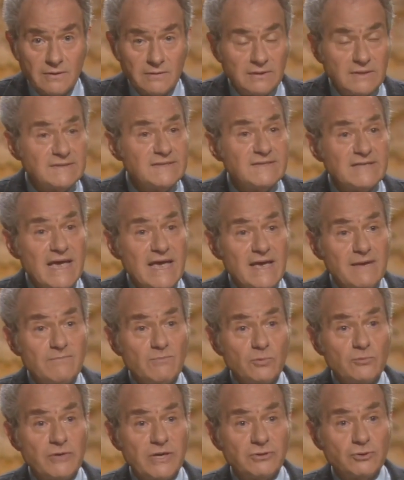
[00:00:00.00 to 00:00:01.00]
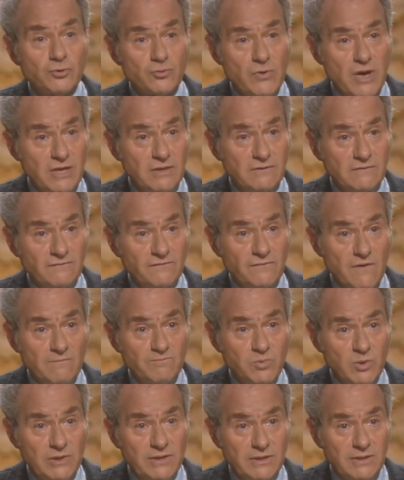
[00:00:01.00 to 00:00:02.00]
The same retreat
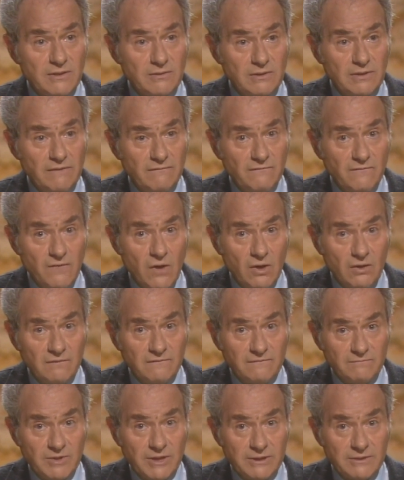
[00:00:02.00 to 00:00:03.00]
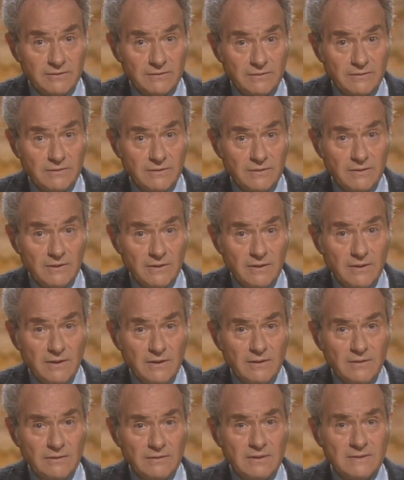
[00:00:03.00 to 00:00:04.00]
from political involvement.
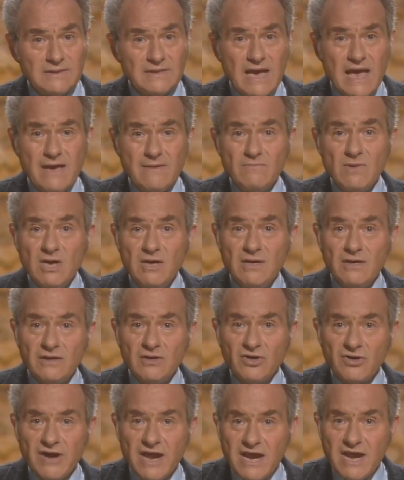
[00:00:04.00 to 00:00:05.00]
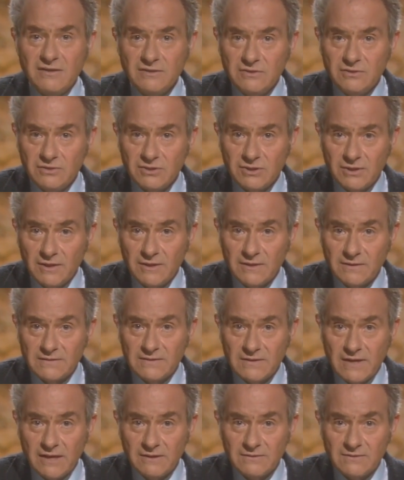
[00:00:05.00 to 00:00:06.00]
The same cringing
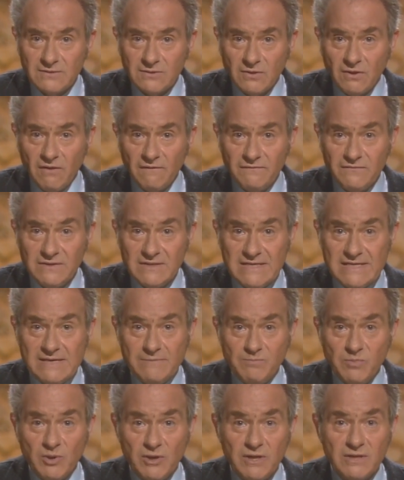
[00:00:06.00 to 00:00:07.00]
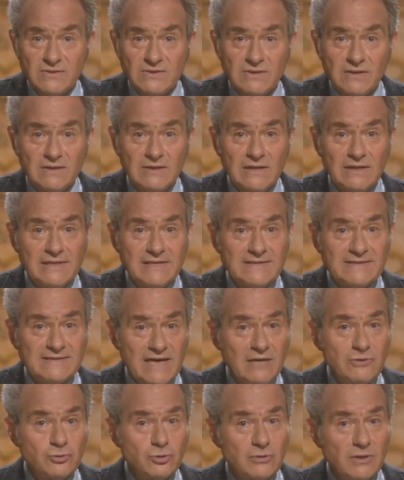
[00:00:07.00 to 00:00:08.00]
sense of
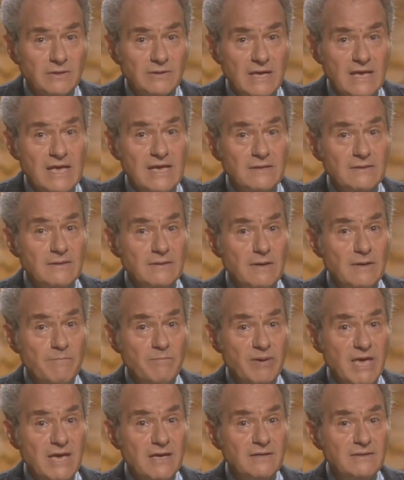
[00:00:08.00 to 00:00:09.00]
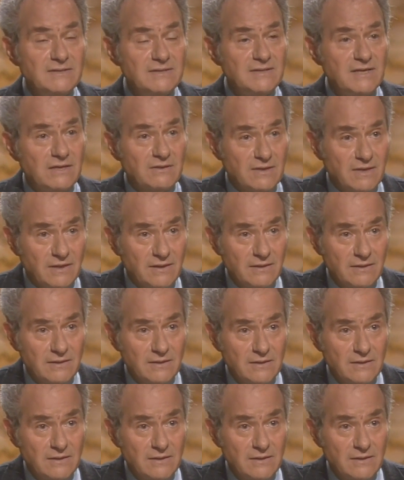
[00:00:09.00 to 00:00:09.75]
depersonalization in the big city.